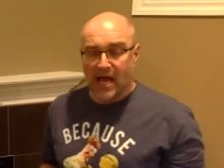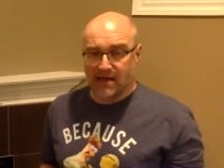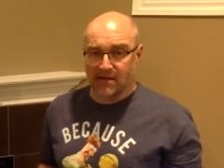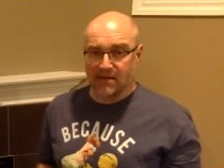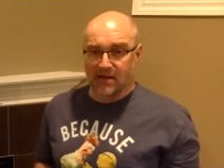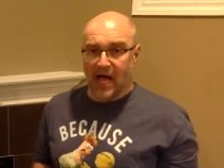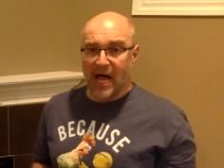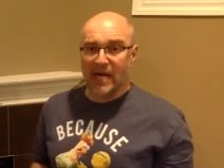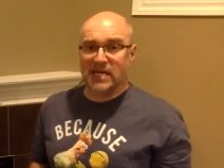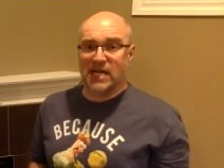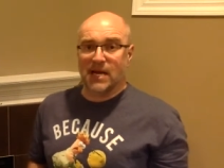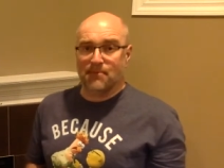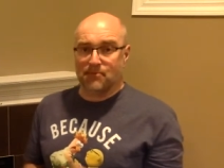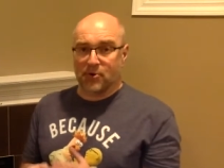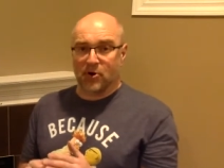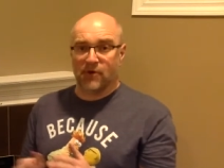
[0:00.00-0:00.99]
has lined
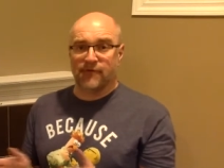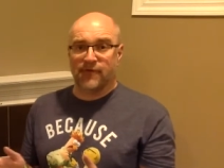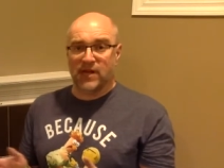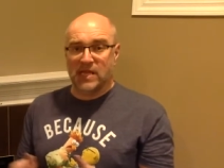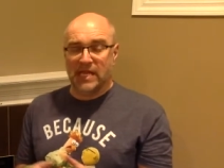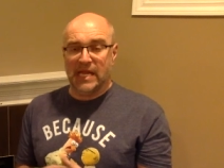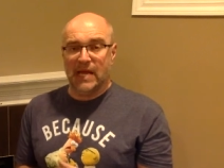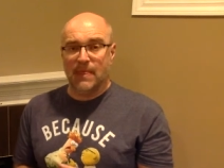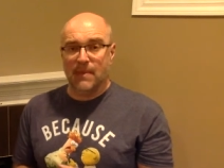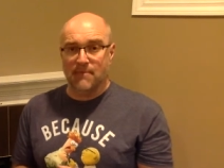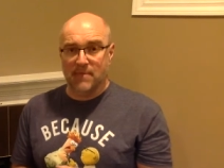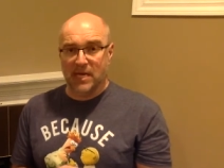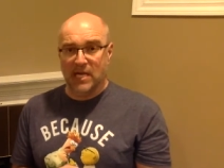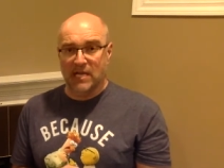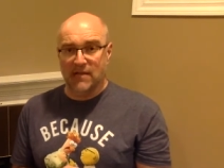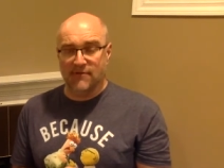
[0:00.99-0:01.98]
up perfectly in the
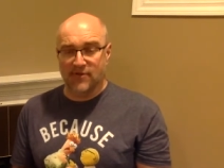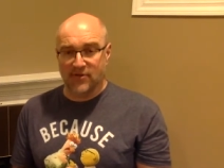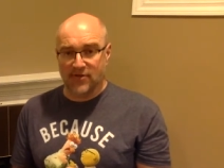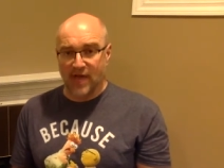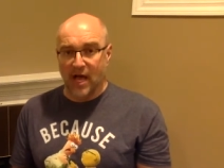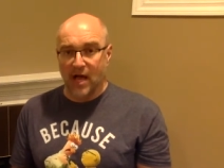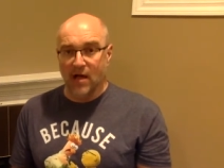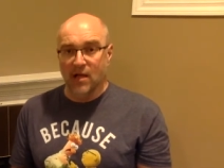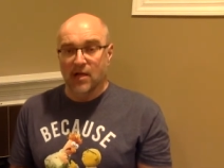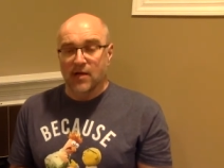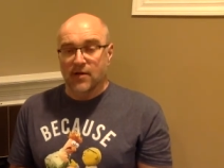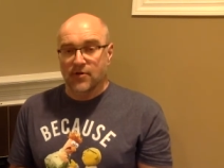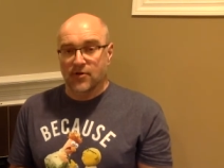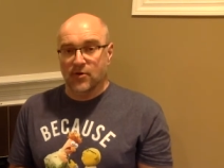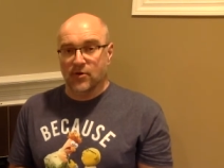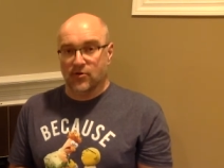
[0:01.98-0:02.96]
middle of the cell.
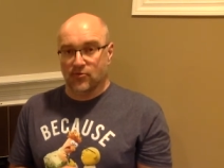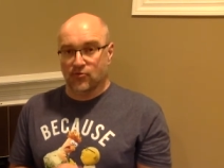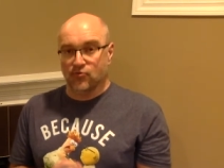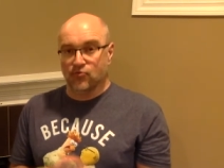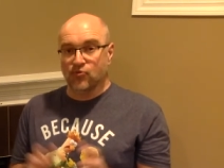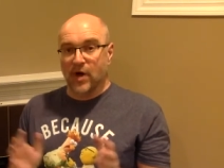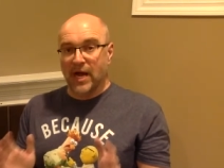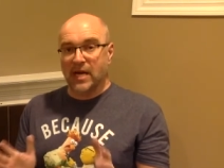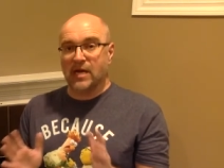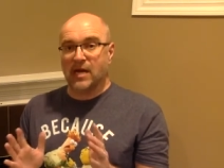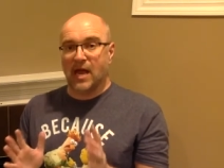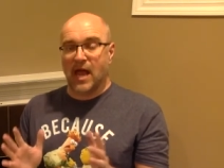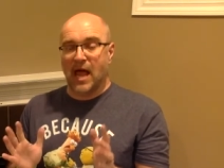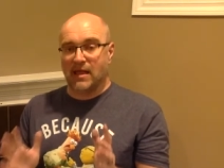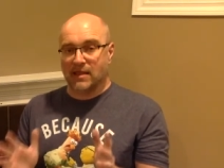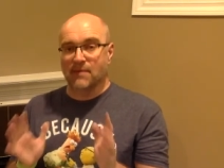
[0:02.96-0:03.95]
So it's right
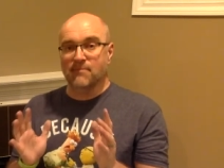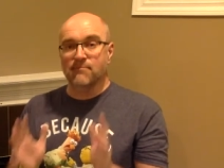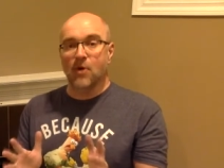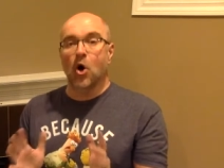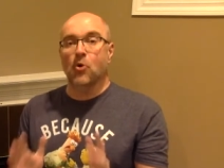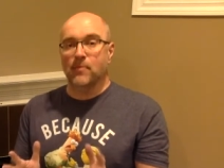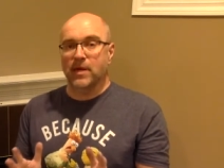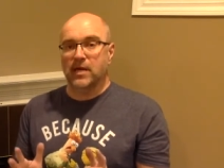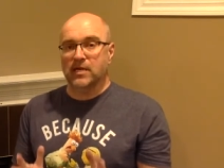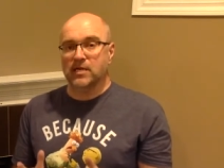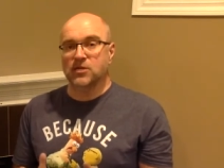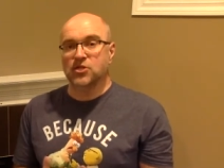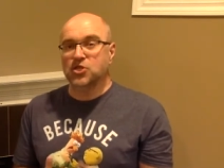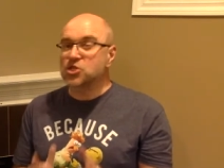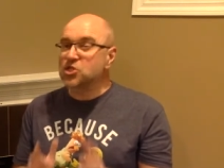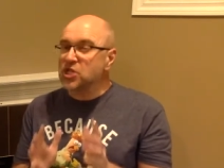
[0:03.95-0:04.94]
at the moment
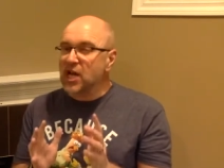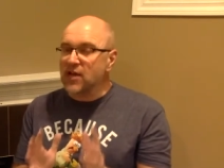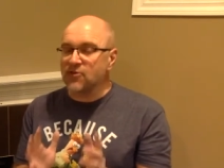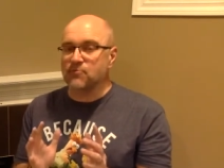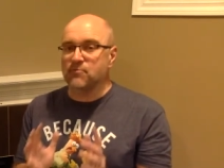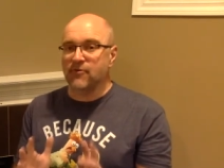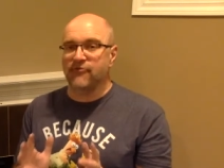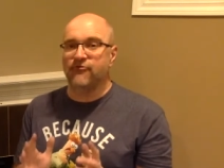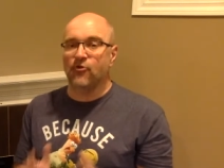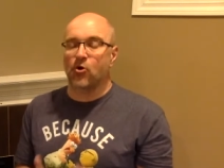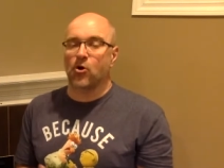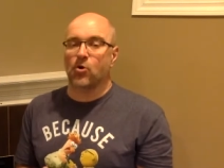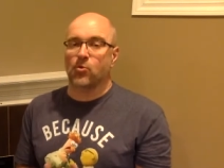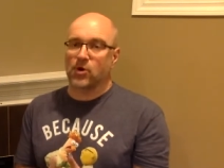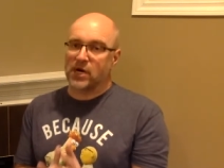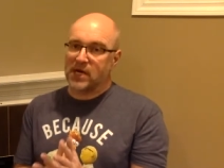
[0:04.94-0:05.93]
just
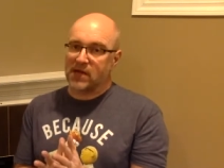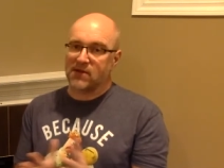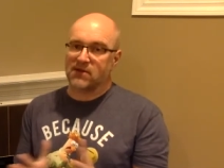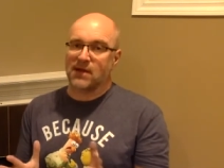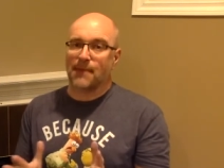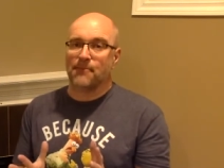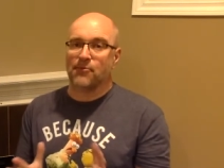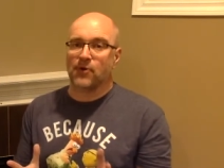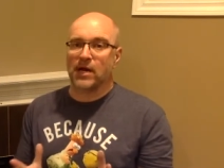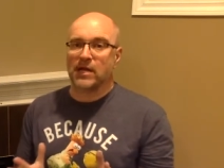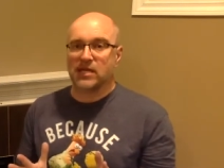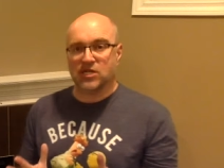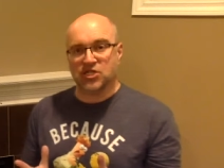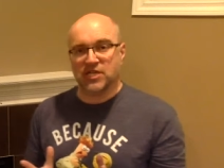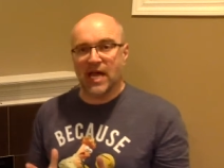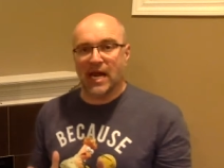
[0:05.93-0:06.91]
before we're going to separate
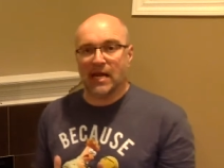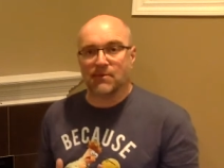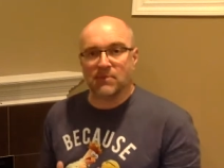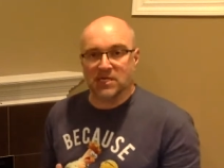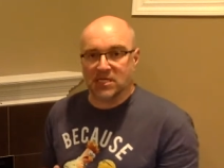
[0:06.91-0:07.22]
the genetic